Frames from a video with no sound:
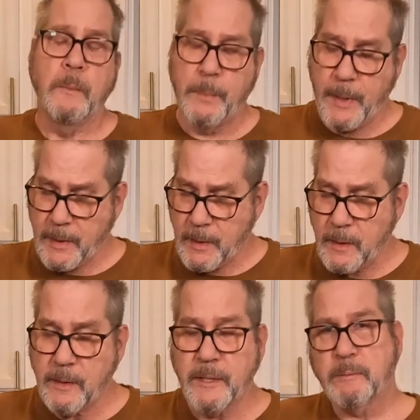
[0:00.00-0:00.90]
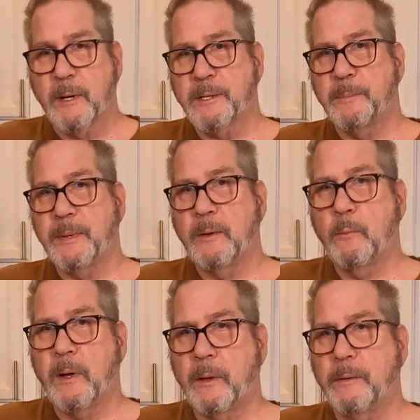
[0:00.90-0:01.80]
But this recipe,
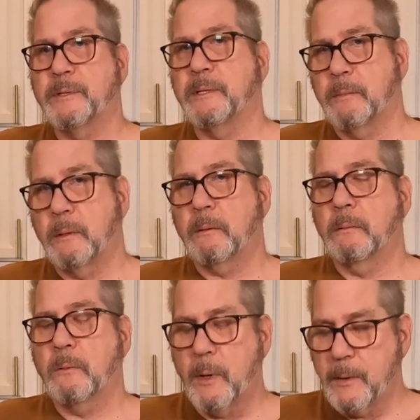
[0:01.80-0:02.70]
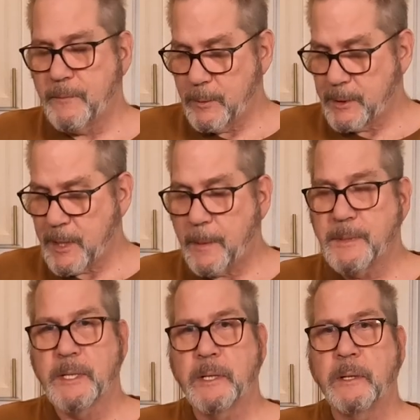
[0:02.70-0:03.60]
well, there's quite a few
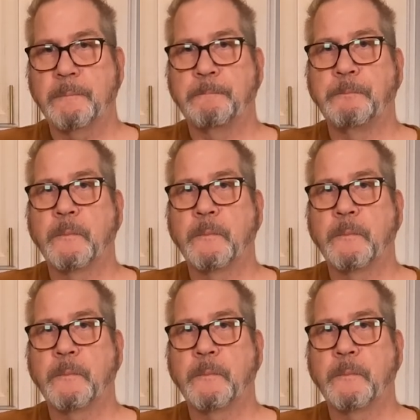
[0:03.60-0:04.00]
steps in it.